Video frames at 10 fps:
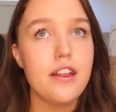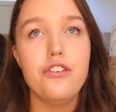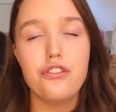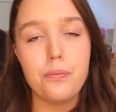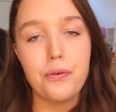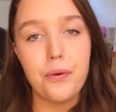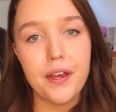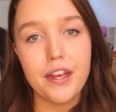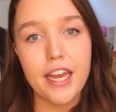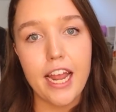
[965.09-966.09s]
And then just before we
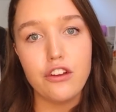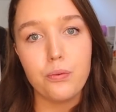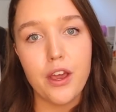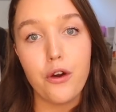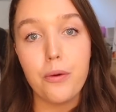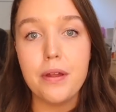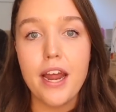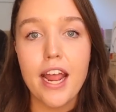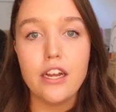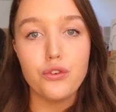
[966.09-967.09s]
got engaged, we opened
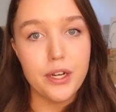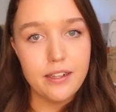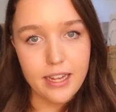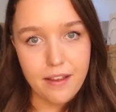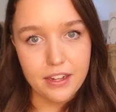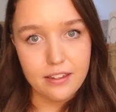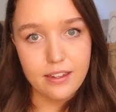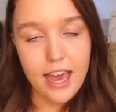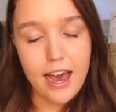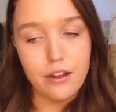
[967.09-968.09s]
a joint savings
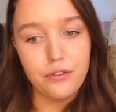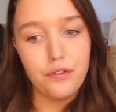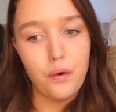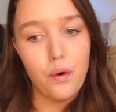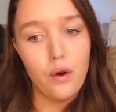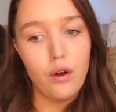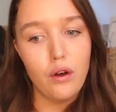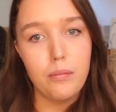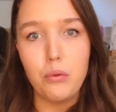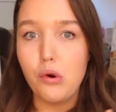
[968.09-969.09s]
account
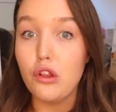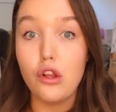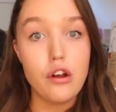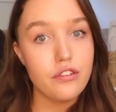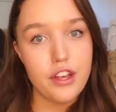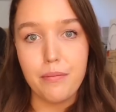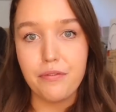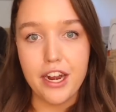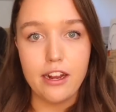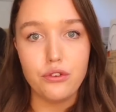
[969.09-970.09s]
for more long-term
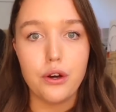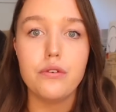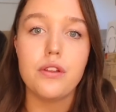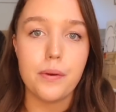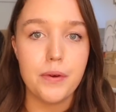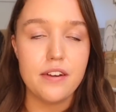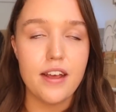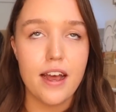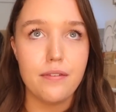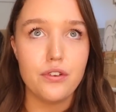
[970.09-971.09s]
financial goals that we wanted
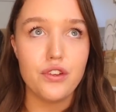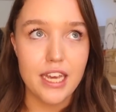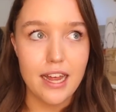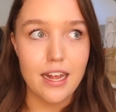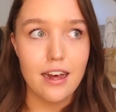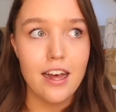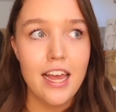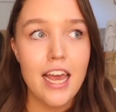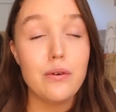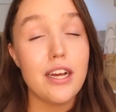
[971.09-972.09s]
to have together.
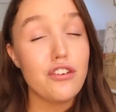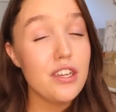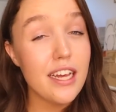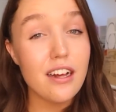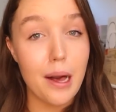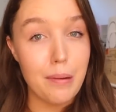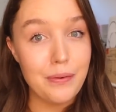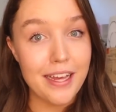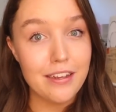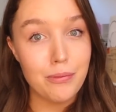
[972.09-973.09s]
It was actually like a
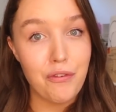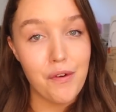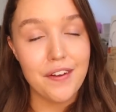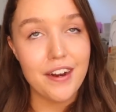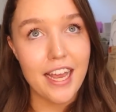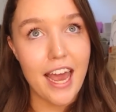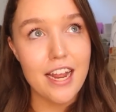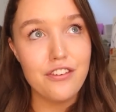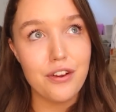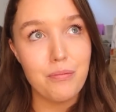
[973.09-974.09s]
couple weeks before we got
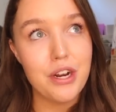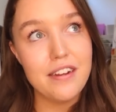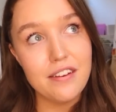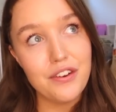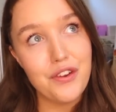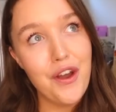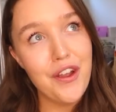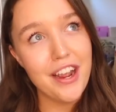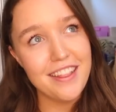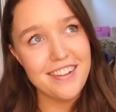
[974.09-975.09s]
engaged. And what I didn't know
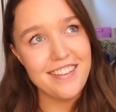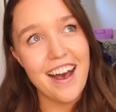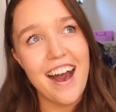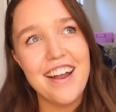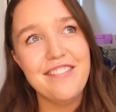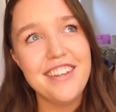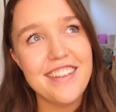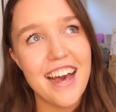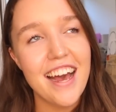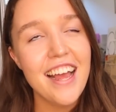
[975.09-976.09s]
at the time
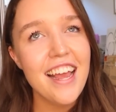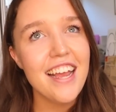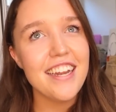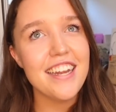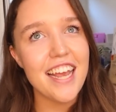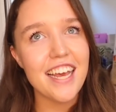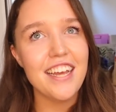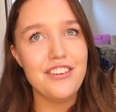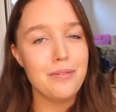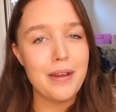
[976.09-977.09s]
was that Nick
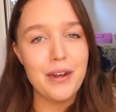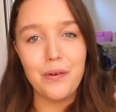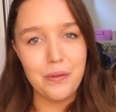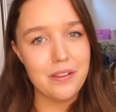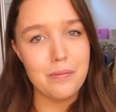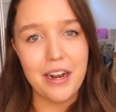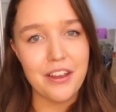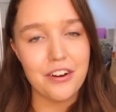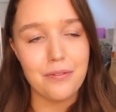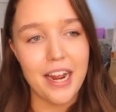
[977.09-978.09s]
had just spent all this
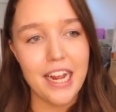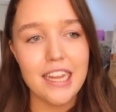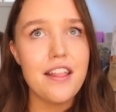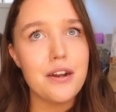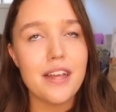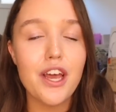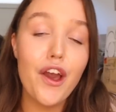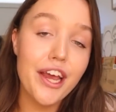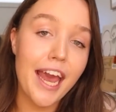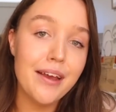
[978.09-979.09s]
money on a ring. And then I was like,
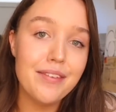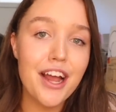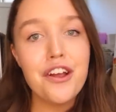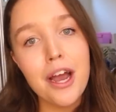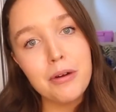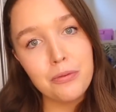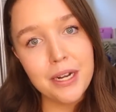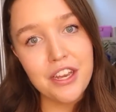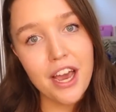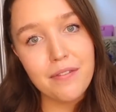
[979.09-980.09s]
okay, I know how much
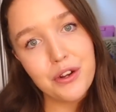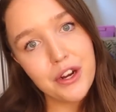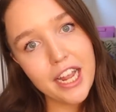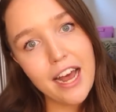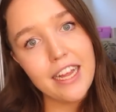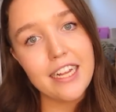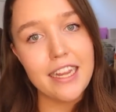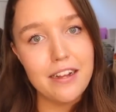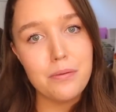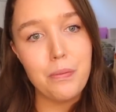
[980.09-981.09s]
money you have in your account. Like
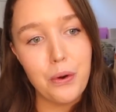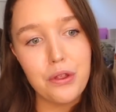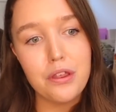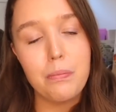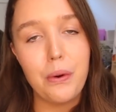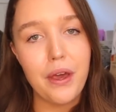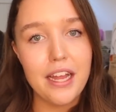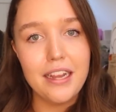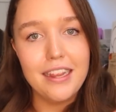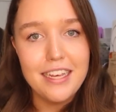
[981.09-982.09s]
let's both put
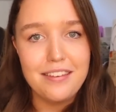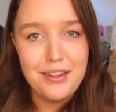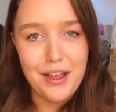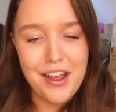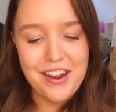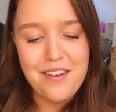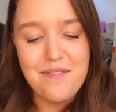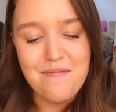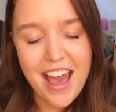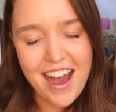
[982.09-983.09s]
in this this certain
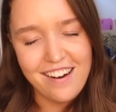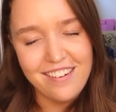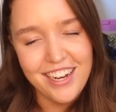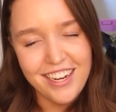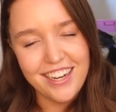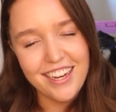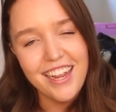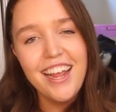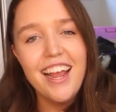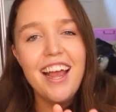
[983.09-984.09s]
amount.
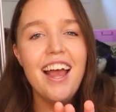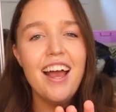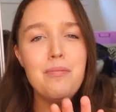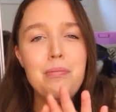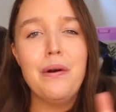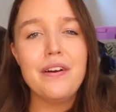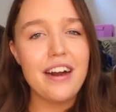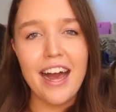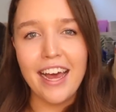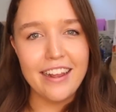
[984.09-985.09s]
Poor
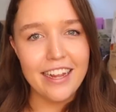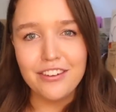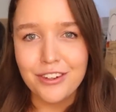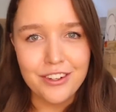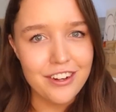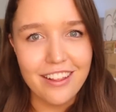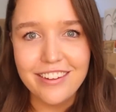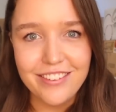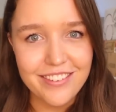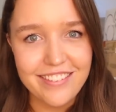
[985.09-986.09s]
guy had like $2 to
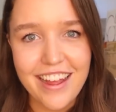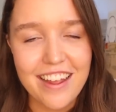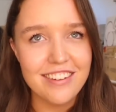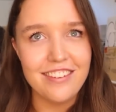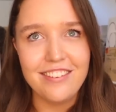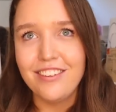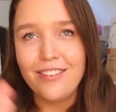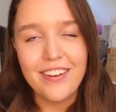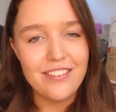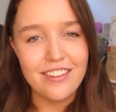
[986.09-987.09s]
his name because he just
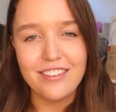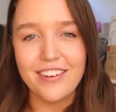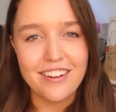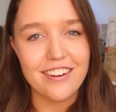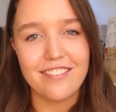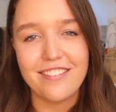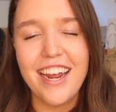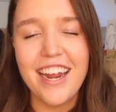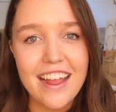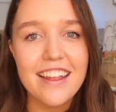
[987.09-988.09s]
spent all this money on a
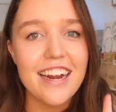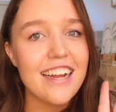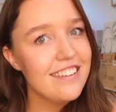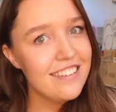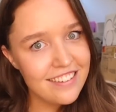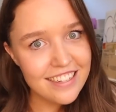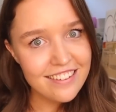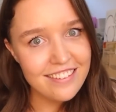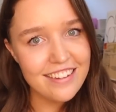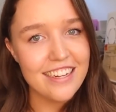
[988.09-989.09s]
ring. And then I
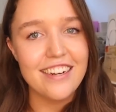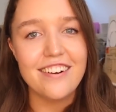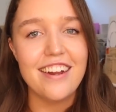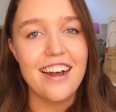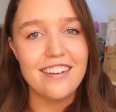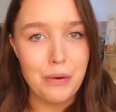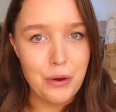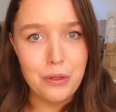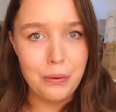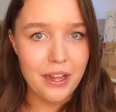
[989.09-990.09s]
insisted on us
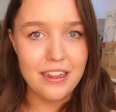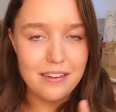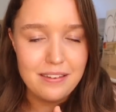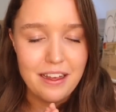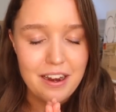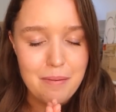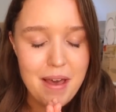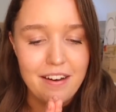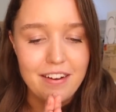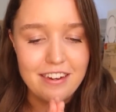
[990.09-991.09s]
both putting this certain
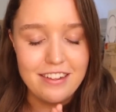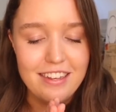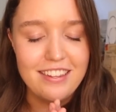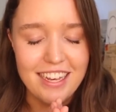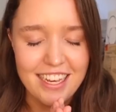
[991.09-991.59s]
amount into this